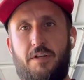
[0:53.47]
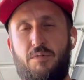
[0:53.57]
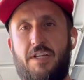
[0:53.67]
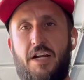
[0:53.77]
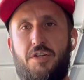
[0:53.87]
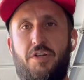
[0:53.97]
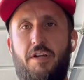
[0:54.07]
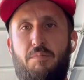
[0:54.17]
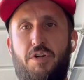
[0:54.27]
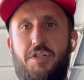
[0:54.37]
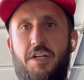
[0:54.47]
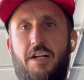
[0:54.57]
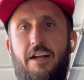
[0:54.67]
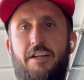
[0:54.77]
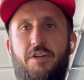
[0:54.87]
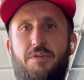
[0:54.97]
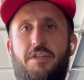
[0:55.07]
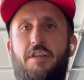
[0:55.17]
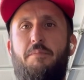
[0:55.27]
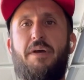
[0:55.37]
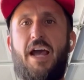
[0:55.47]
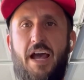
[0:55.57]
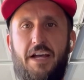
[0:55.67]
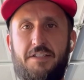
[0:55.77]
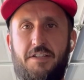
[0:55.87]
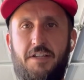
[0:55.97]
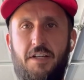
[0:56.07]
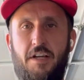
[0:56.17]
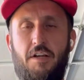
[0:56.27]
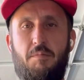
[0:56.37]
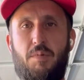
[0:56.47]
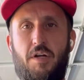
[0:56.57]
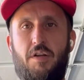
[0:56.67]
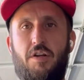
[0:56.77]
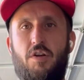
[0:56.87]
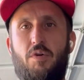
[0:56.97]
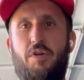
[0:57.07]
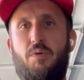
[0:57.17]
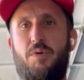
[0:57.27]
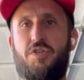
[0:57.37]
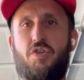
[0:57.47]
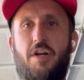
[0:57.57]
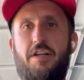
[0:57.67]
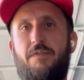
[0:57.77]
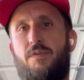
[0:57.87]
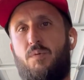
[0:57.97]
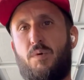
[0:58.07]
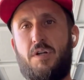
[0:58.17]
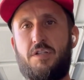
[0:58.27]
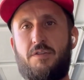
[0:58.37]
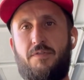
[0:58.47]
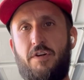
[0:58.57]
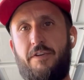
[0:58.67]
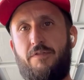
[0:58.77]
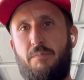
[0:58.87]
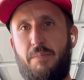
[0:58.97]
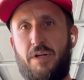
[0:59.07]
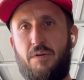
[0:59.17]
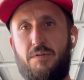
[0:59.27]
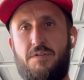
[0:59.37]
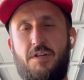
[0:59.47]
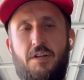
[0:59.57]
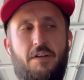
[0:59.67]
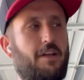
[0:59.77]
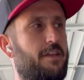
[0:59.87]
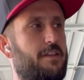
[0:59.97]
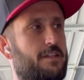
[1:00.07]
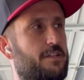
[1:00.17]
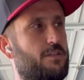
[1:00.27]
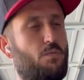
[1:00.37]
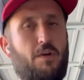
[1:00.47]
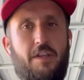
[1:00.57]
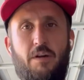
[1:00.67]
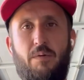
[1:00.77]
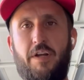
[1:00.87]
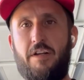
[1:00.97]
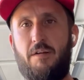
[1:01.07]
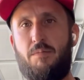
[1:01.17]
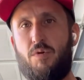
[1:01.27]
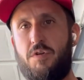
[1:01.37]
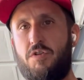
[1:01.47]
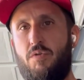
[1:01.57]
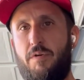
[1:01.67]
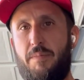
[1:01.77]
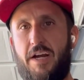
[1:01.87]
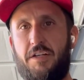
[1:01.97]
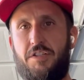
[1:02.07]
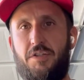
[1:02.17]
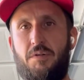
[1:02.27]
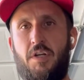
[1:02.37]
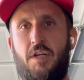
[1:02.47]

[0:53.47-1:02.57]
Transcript: It was actually a brush head I had used in the past, but you always try different ones for different builds, and this is the one that we end up always going back to.